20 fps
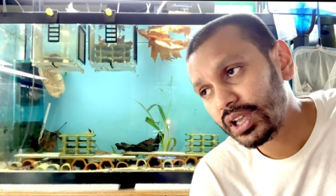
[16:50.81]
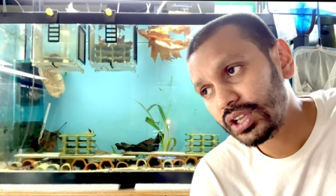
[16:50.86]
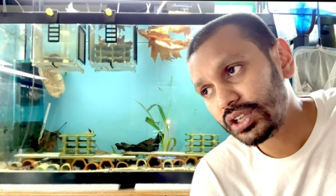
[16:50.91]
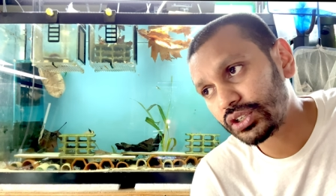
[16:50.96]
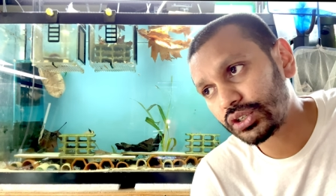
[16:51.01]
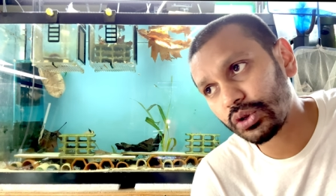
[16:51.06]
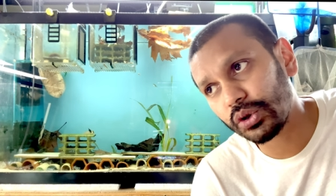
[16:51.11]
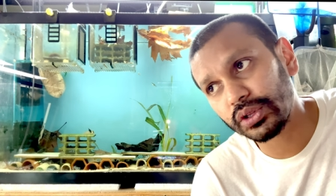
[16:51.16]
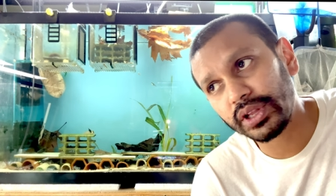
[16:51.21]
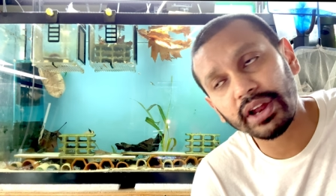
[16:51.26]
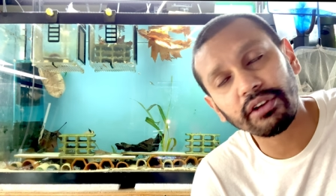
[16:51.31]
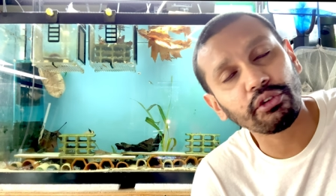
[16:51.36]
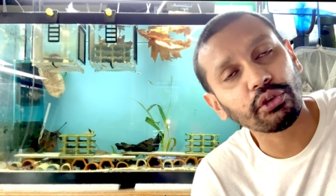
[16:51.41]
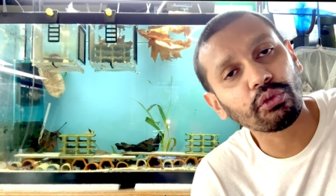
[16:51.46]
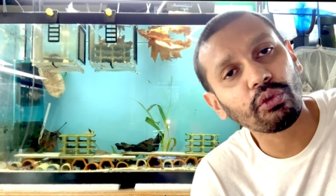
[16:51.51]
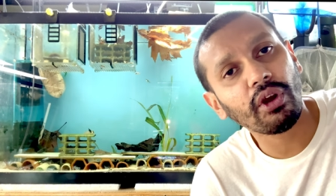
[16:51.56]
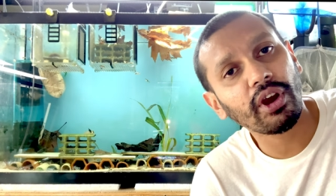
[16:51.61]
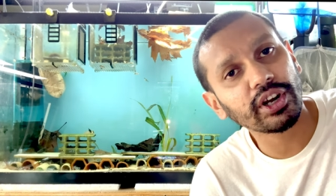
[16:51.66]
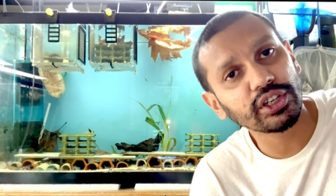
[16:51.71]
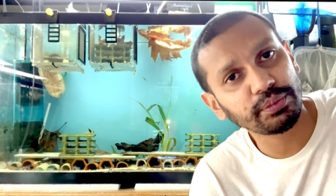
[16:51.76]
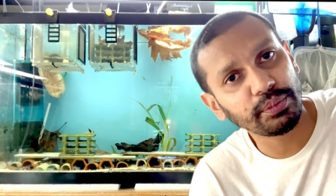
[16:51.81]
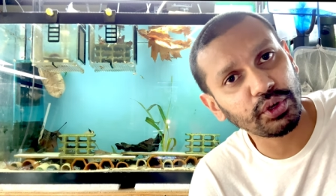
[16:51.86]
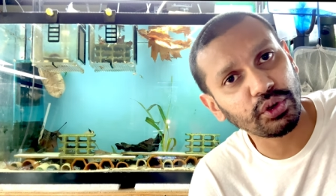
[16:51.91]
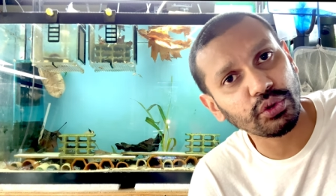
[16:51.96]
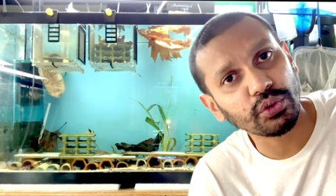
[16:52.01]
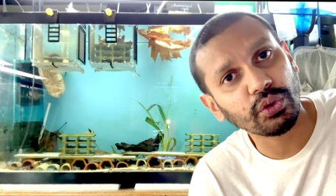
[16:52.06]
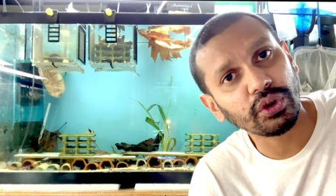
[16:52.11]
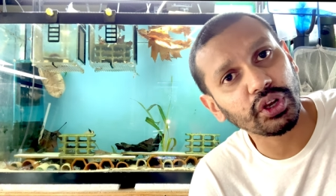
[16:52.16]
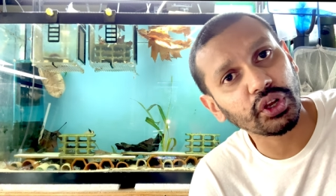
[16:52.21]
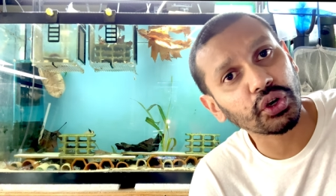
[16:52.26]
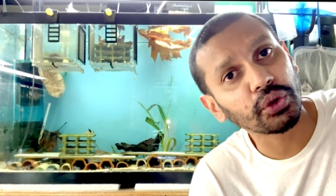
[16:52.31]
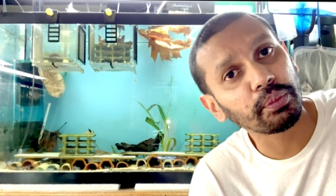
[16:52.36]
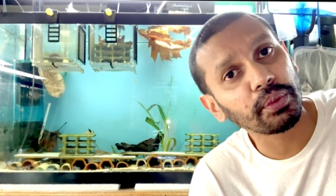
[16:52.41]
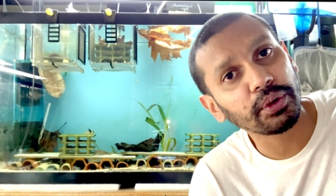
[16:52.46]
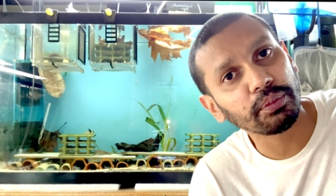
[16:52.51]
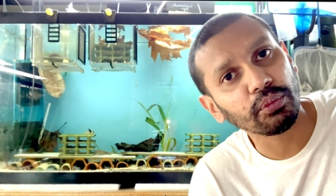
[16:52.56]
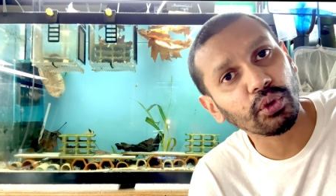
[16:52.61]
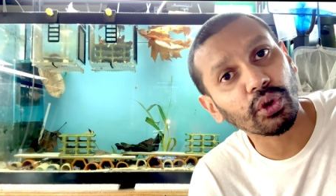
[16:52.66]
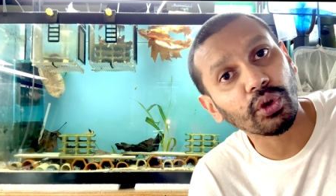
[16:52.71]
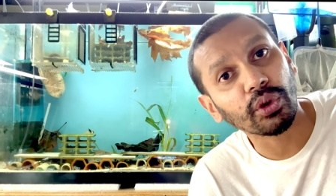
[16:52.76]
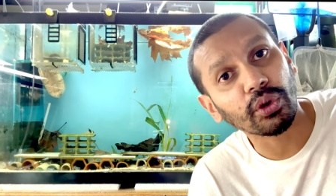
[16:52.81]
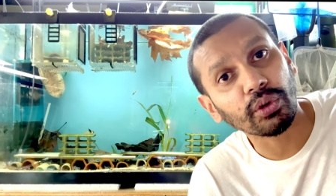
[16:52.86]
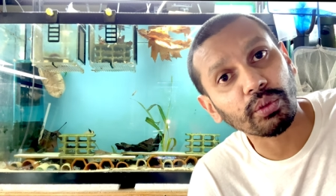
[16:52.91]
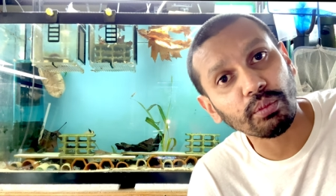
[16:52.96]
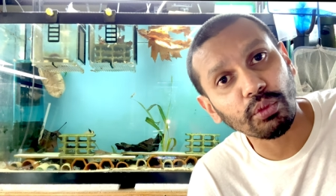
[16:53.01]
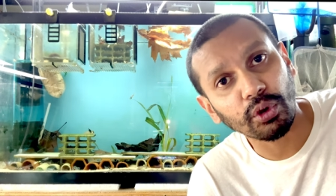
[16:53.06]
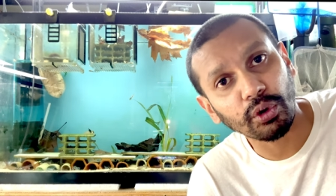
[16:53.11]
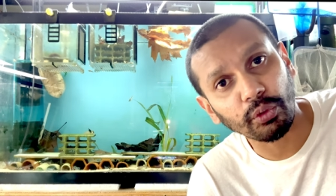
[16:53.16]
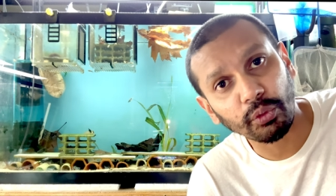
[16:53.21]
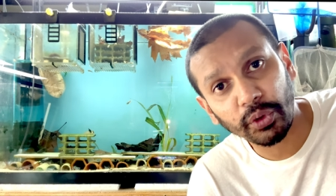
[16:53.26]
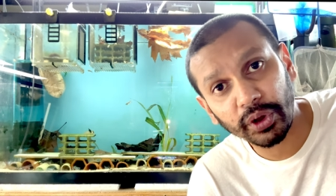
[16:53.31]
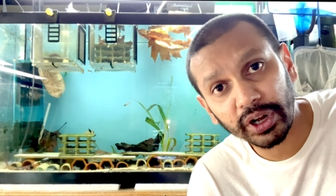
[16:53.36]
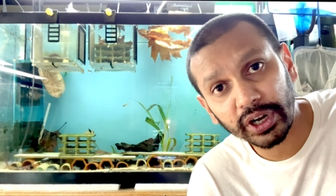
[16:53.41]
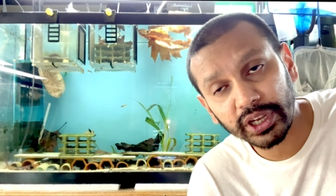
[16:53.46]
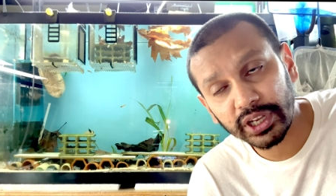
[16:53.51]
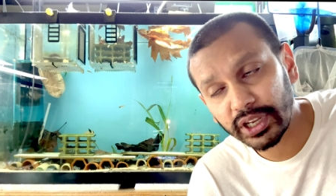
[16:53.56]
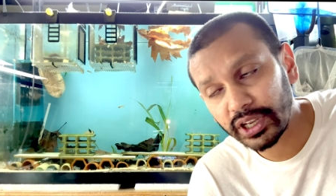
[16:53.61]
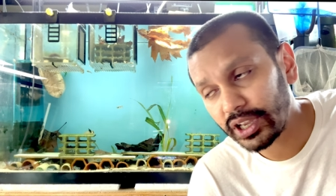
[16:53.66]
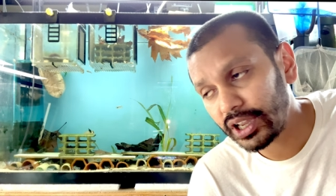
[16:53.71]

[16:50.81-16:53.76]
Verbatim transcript: so that requires me to do a little bit more more work.